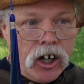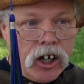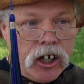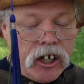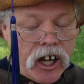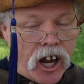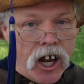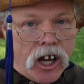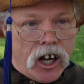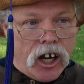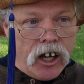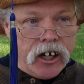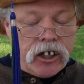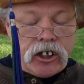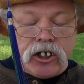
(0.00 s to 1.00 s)
Yeah,
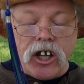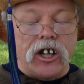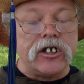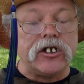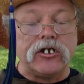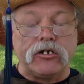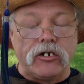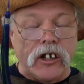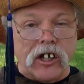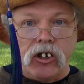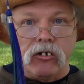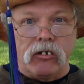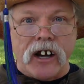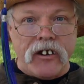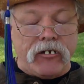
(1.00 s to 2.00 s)

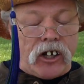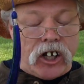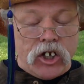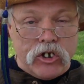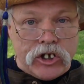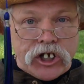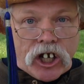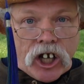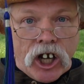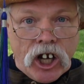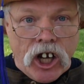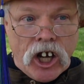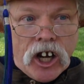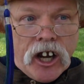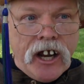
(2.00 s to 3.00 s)
Industrial Revolution.
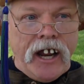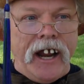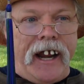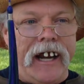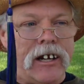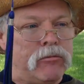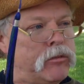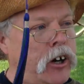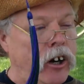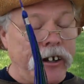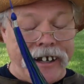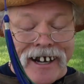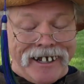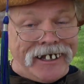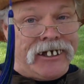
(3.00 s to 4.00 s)
And a part of
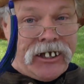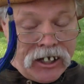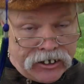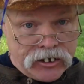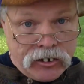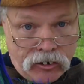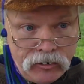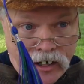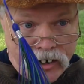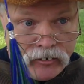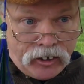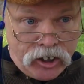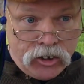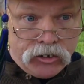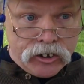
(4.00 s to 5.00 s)
that Industrial
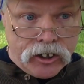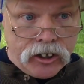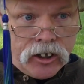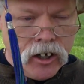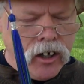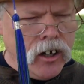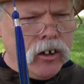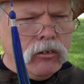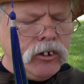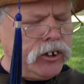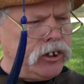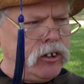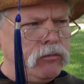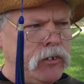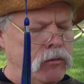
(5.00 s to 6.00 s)
Revolution was
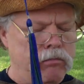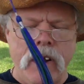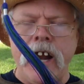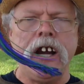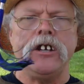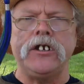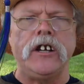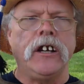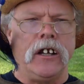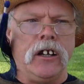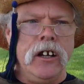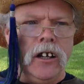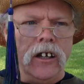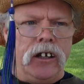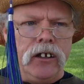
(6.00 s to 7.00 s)
some amazing
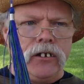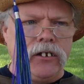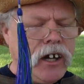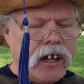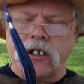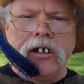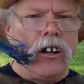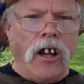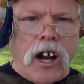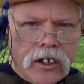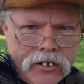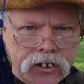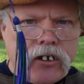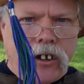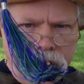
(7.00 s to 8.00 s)

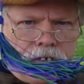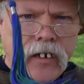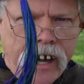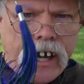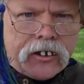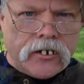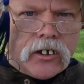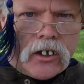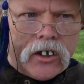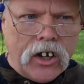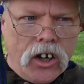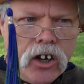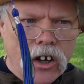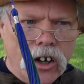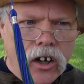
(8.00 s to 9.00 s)
technological advances.
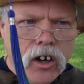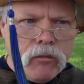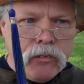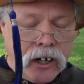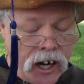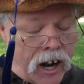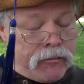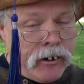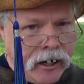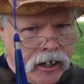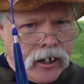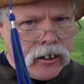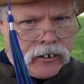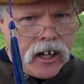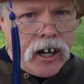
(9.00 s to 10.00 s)
But I'm
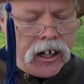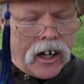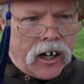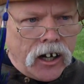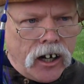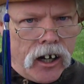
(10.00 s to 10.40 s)
here to tell you,